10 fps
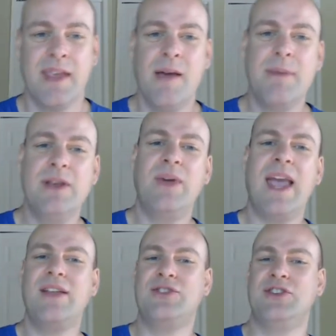But you
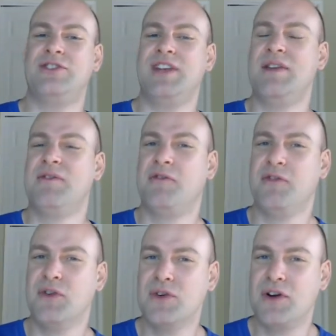can't just
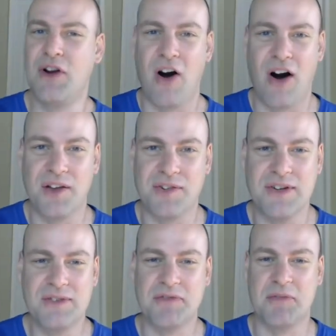infer
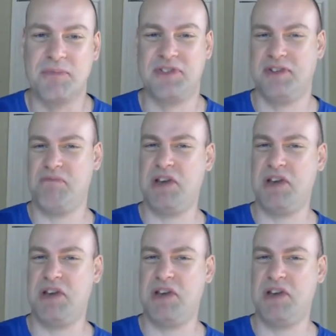causes from some